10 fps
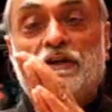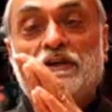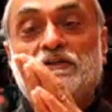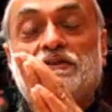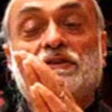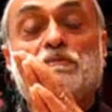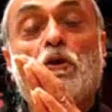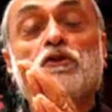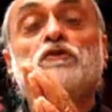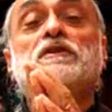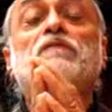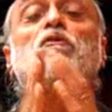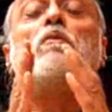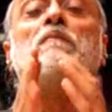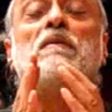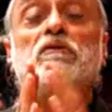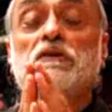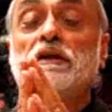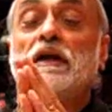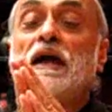is, the molecules have more
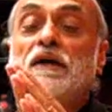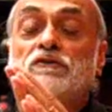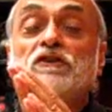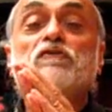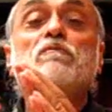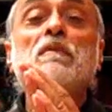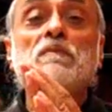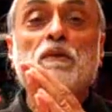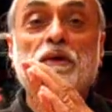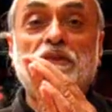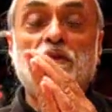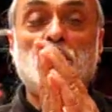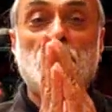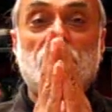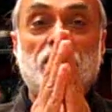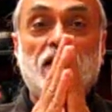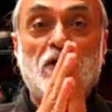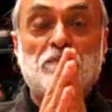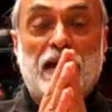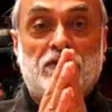memory, and so they remember where they were and they
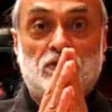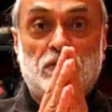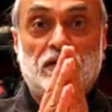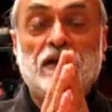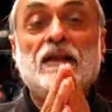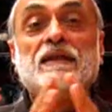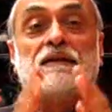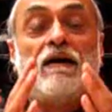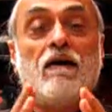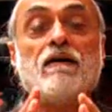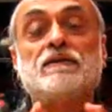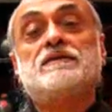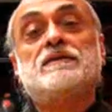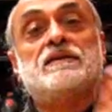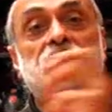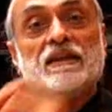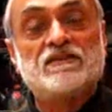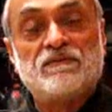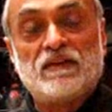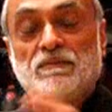go back to it. The harder the steel is, the
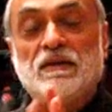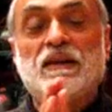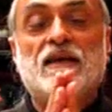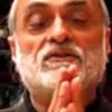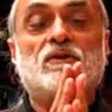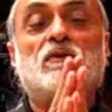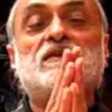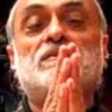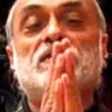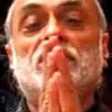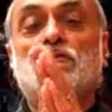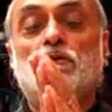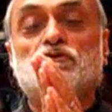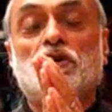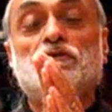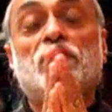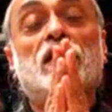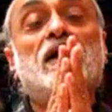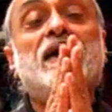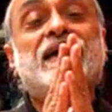less flexibility it has. So when something rolls
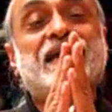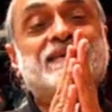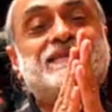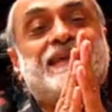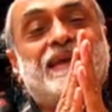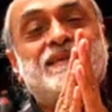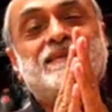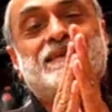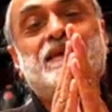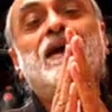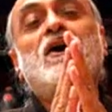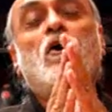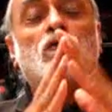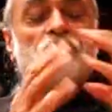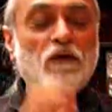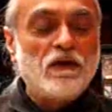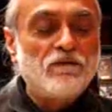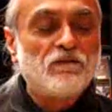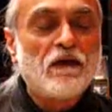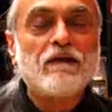over, it has a tendency on very,
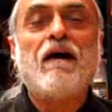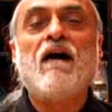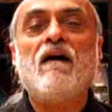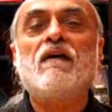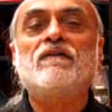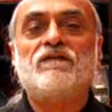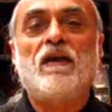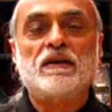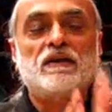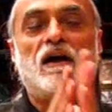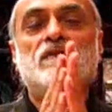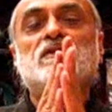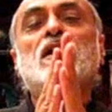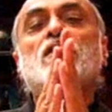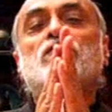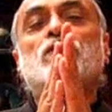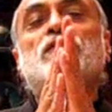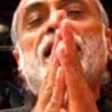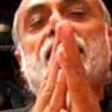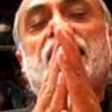very hard, fine knives for that